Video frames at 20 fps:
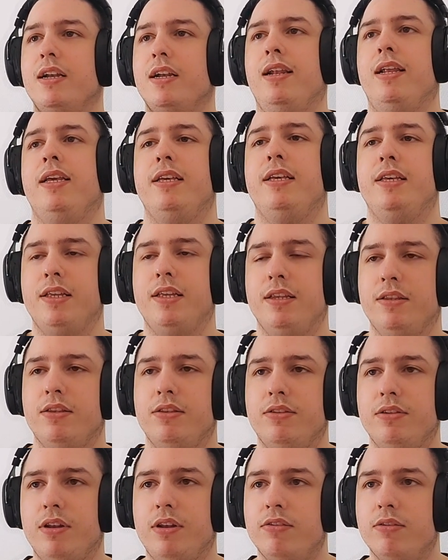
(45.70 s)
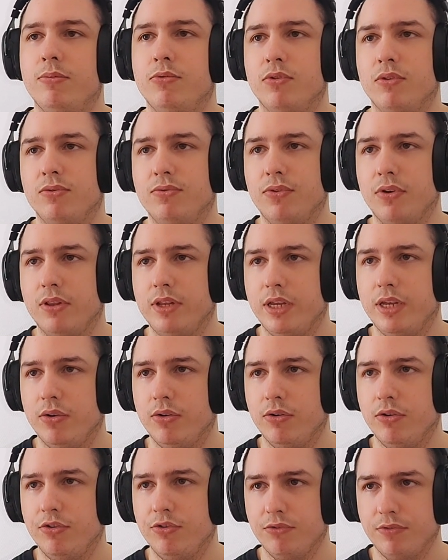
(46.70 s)
Link in the description for the
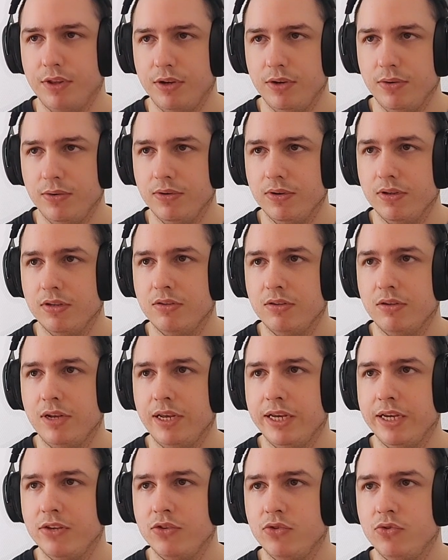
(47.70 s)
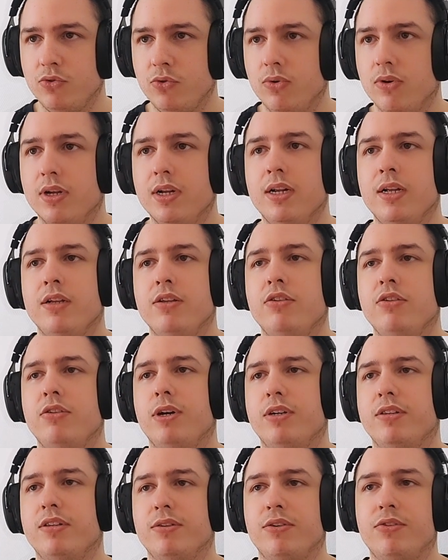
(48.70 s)
original video. The link to the
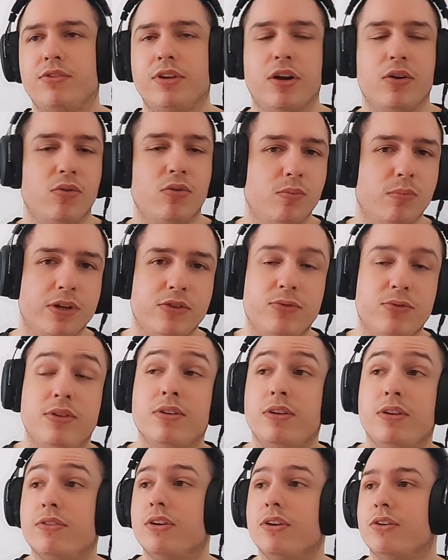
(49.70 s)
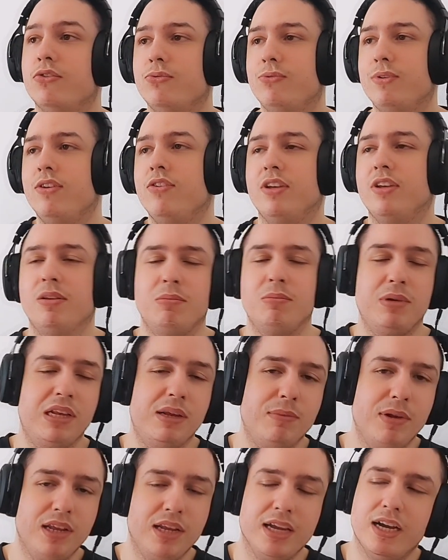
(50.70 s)
WAKTAVERSE channel, my Twitter, Discord, Twitch, and
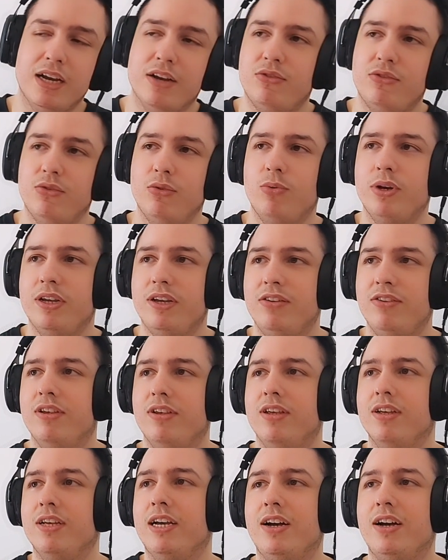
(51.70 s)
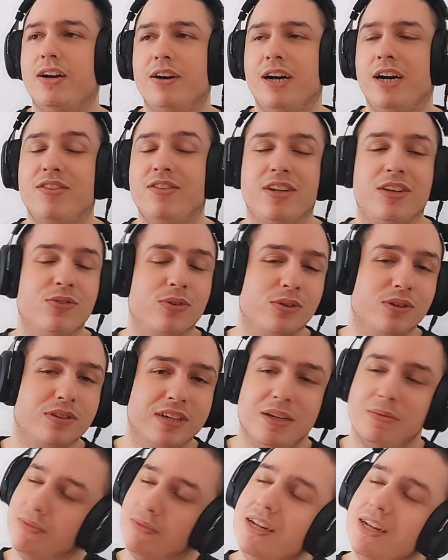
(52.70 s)
Bilibili as always. I say it all the
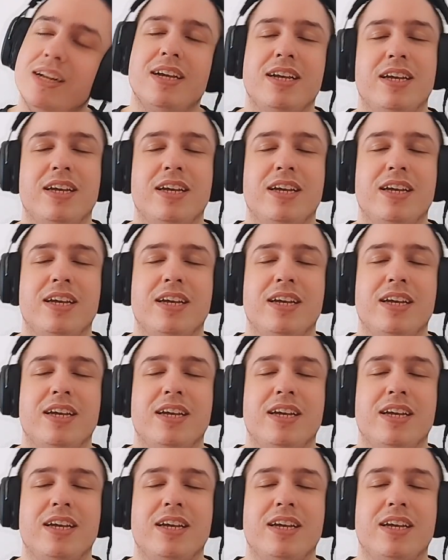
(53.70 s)
time.